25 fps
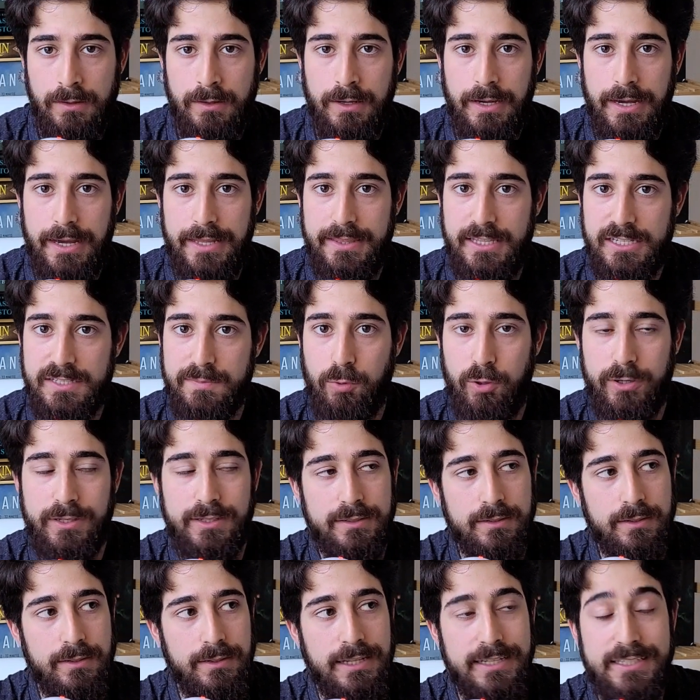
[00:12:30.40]
At this point,
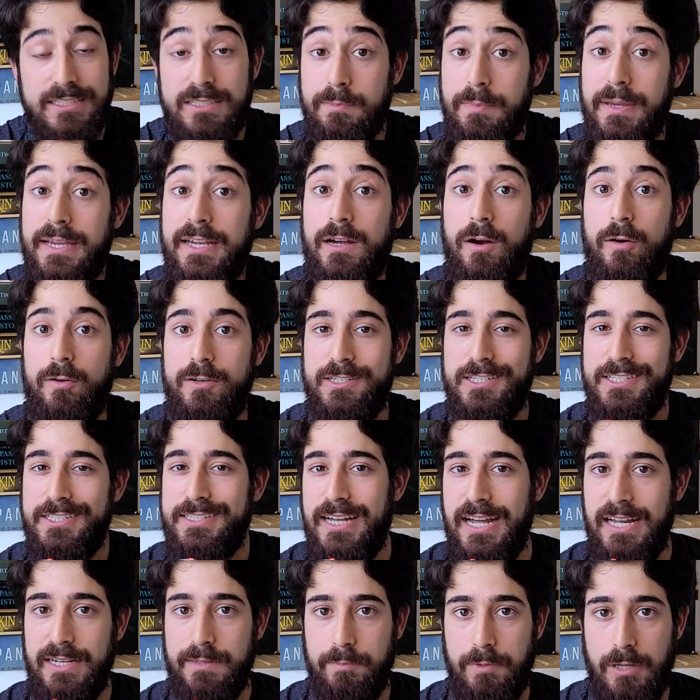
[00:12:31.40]
let's make our
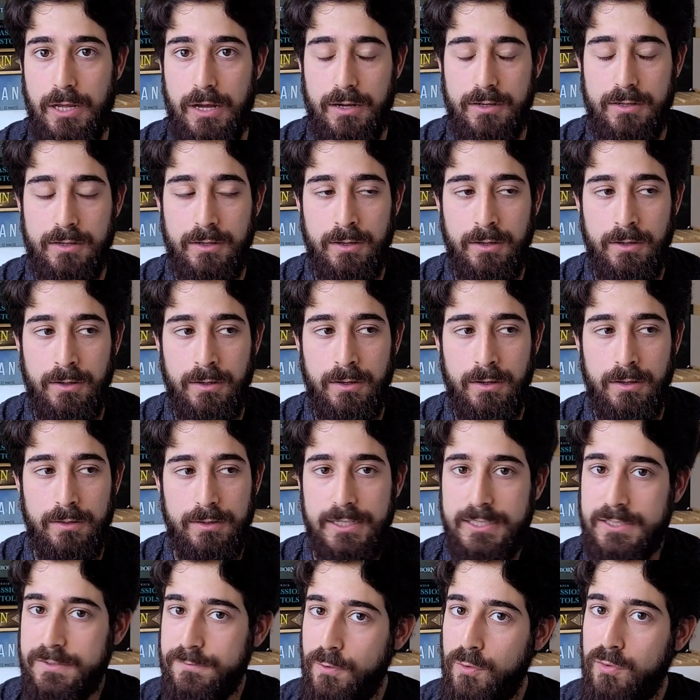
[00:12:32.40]
stat block.
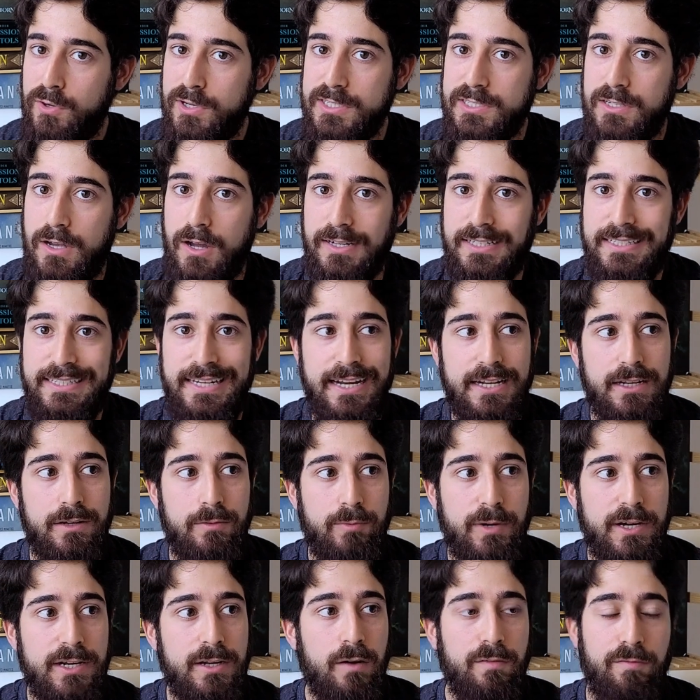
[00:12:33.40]
Let's focus on getting
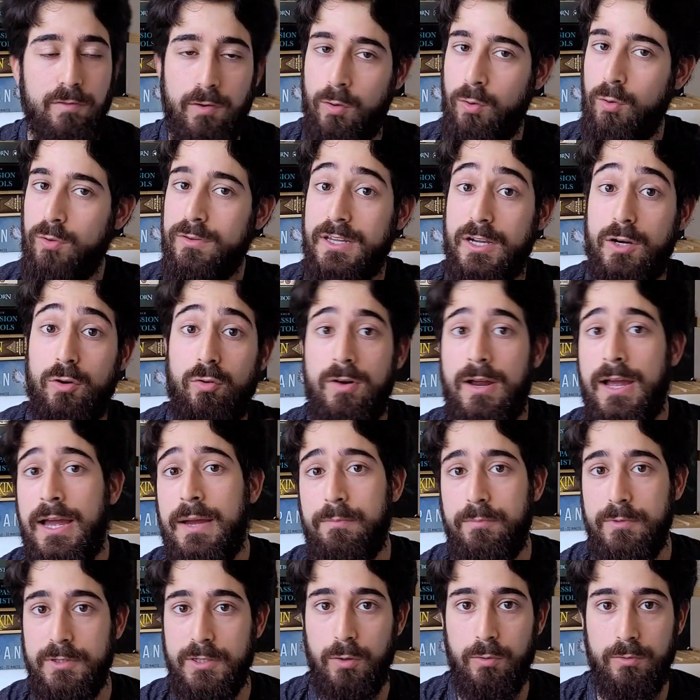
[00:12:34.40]
rid of all the
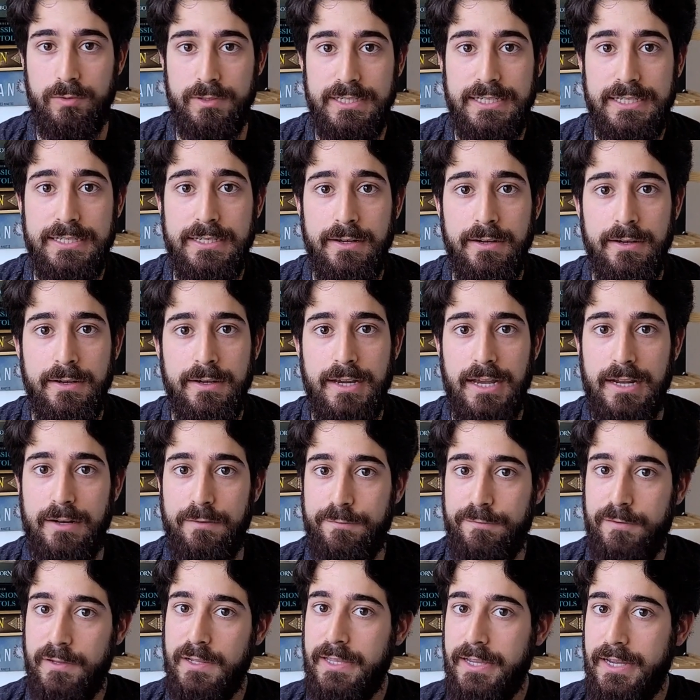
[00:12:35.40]
crap we don't need and
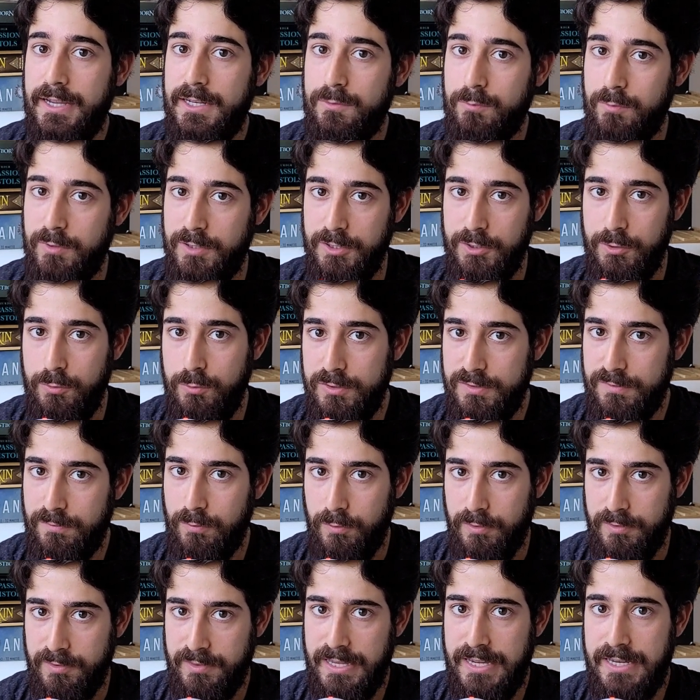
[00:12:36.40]
filling it with useful
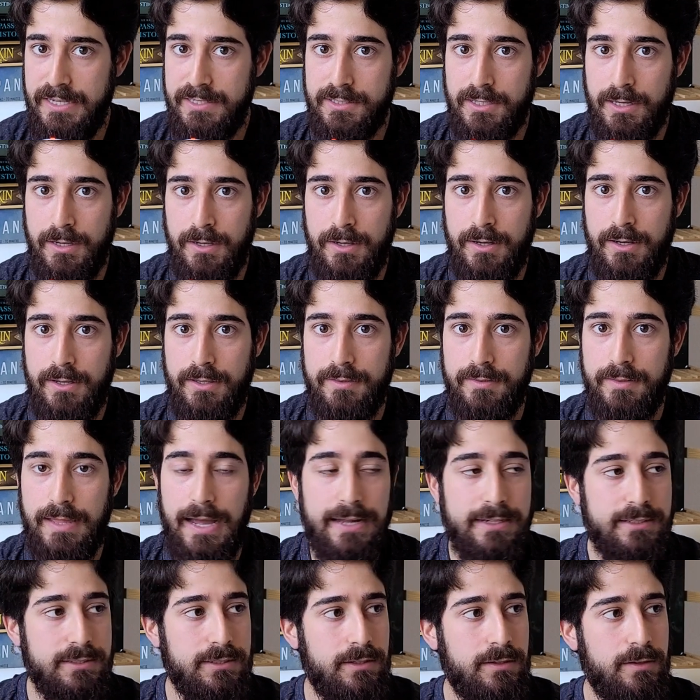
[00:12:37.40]
things
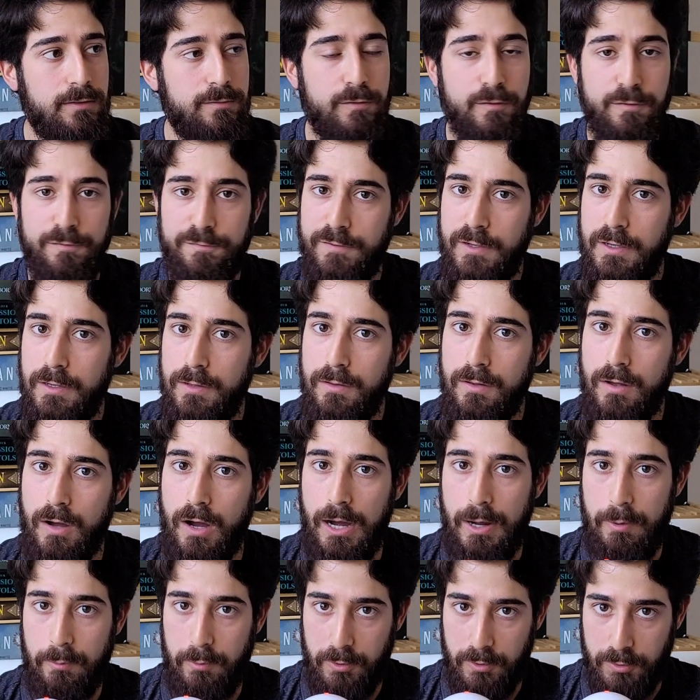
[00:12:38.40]
that fulfill
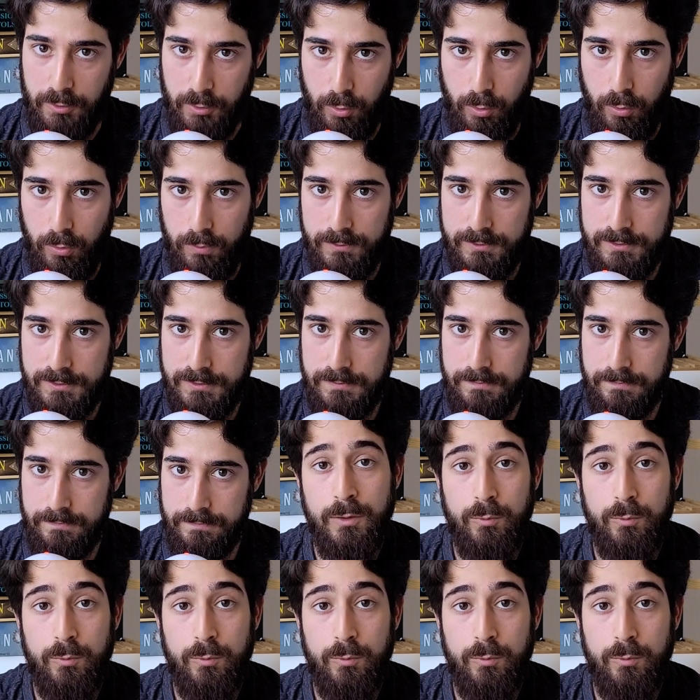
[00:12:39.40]
our goals.